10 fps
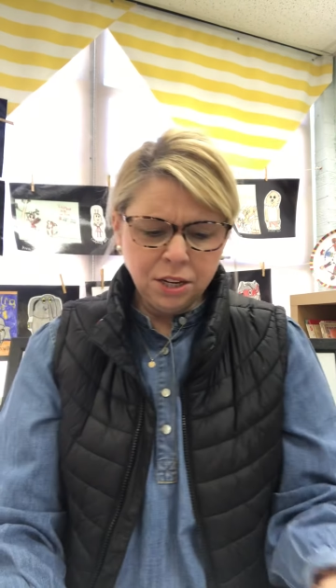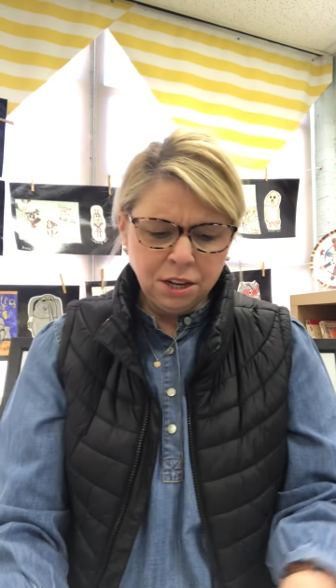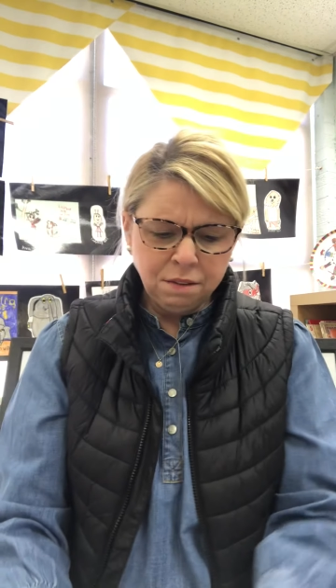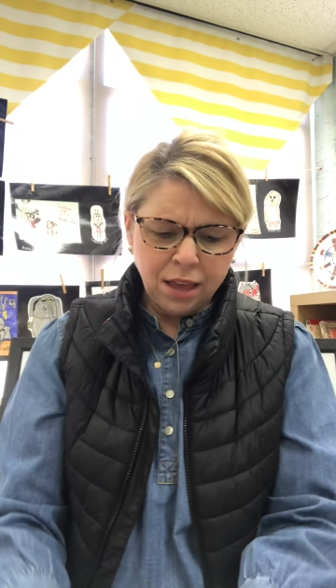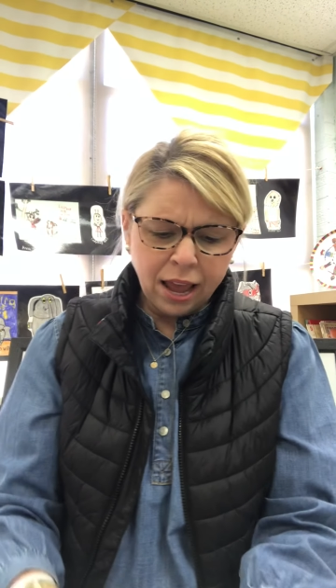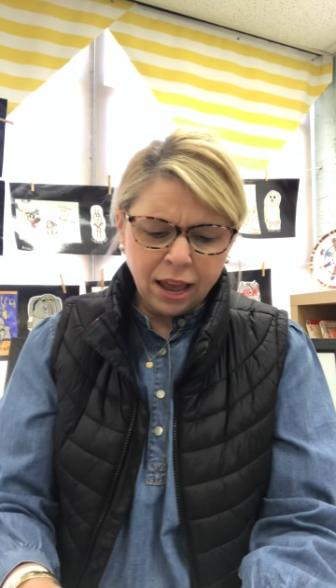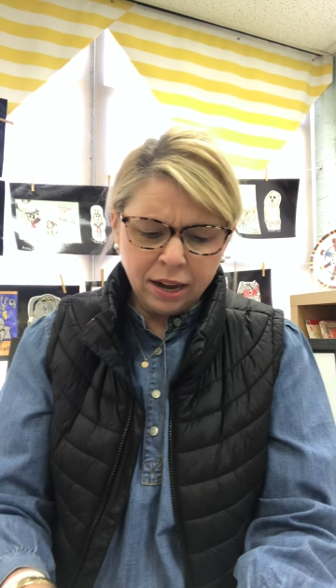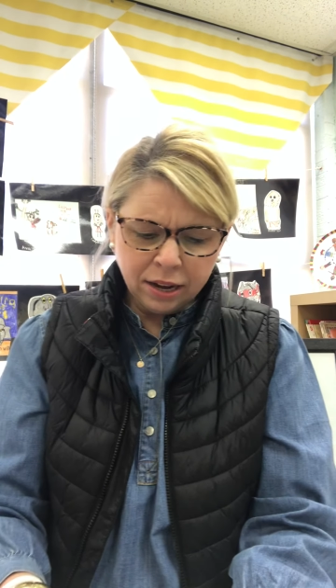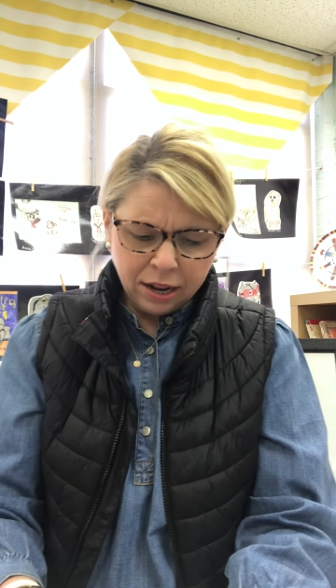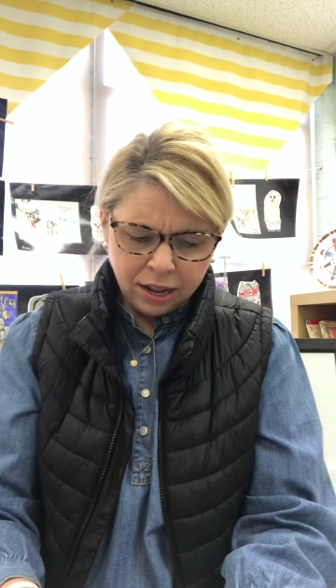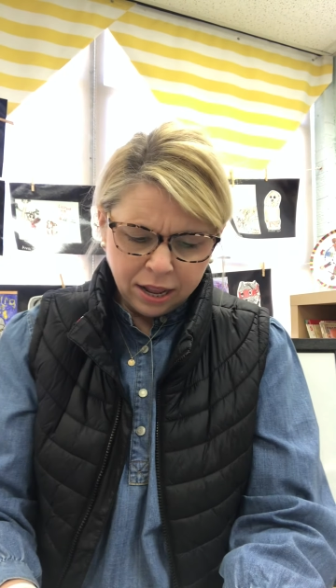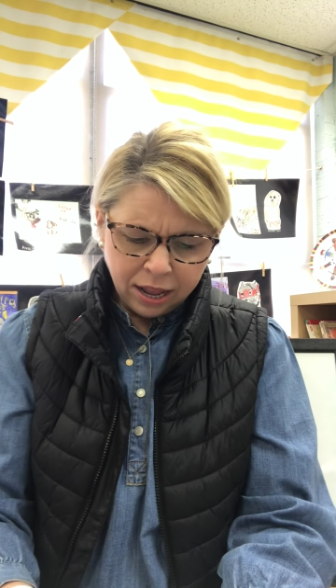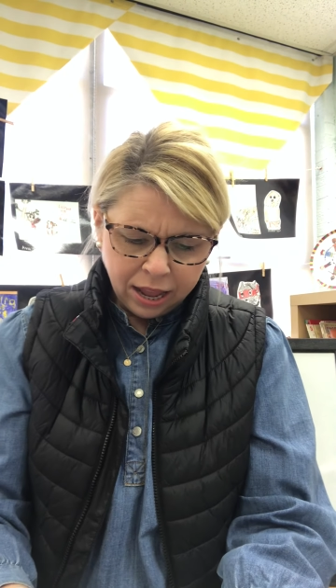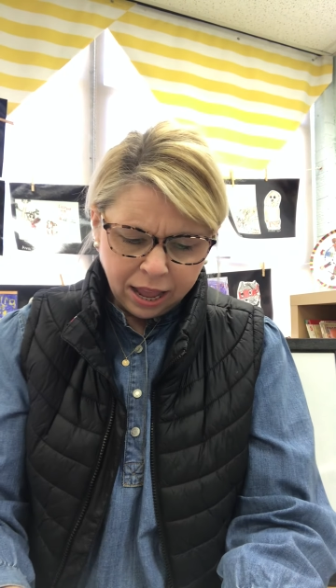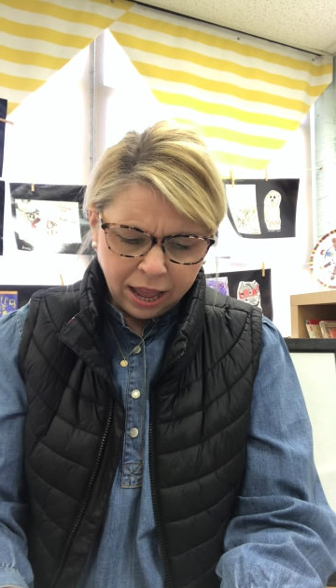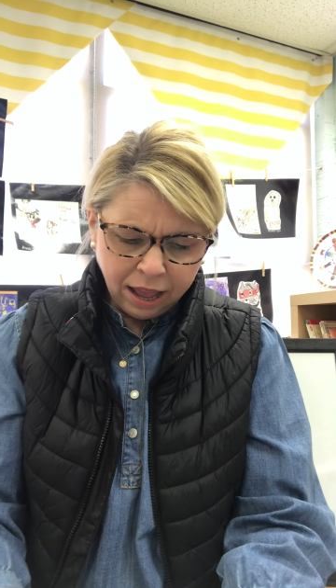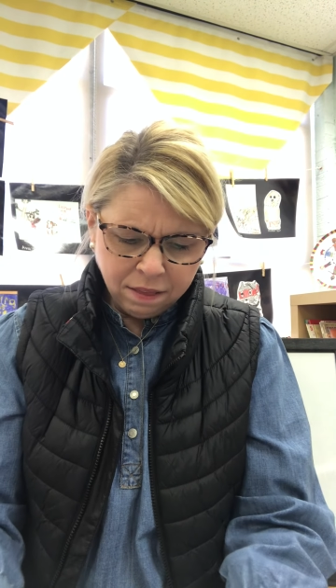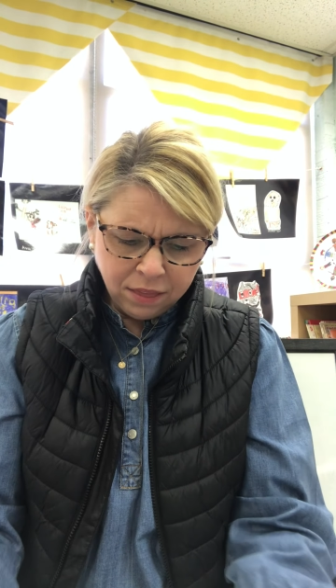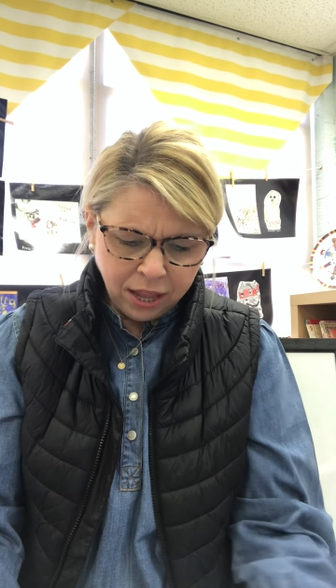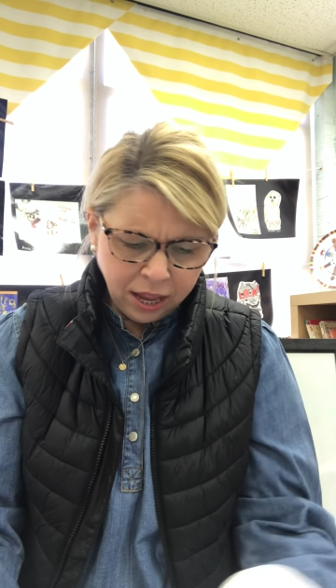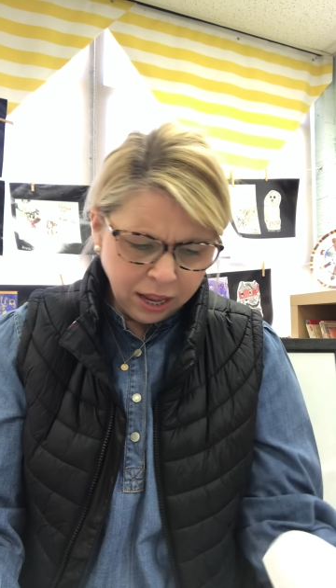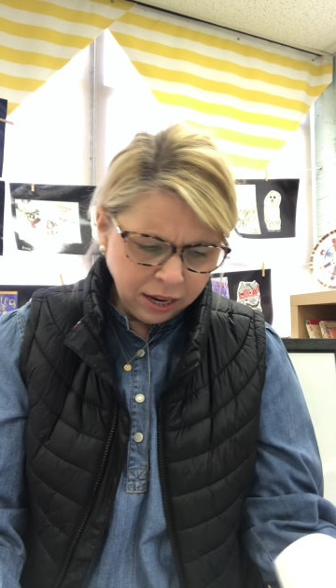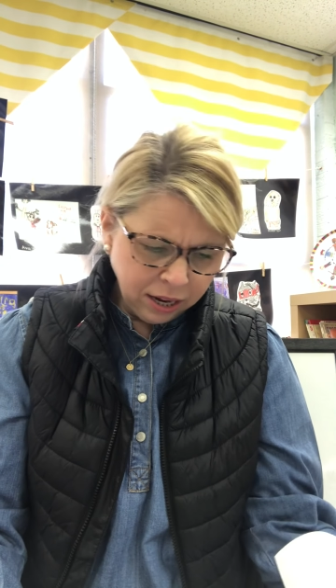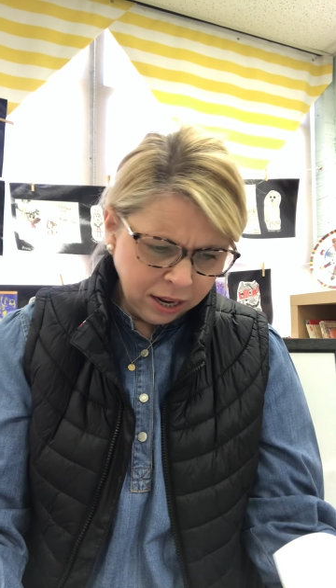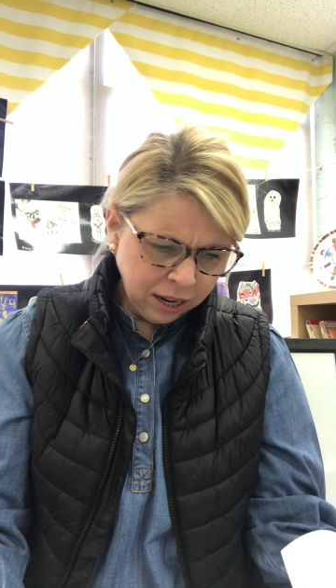do that. And then